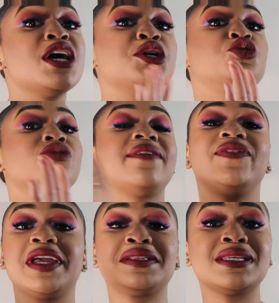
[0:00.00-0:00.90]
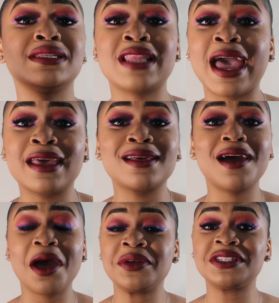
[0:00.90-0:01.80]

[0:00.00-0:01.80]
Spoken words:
Do not forget to like, comment,